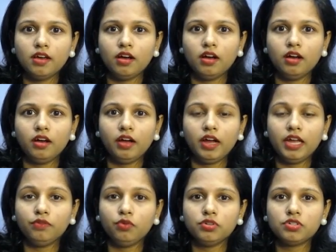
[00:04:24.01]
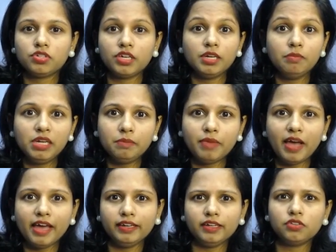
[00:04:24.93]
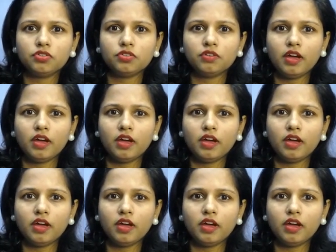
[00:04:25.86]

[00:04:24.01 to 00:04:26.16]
Uh, I was terribly panicked.